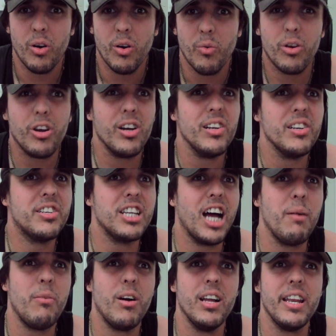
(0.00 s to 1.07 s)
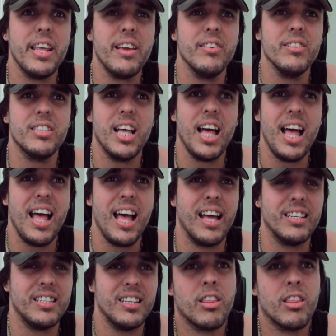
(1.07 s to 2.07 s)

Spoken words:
What kind of dumb idea is that?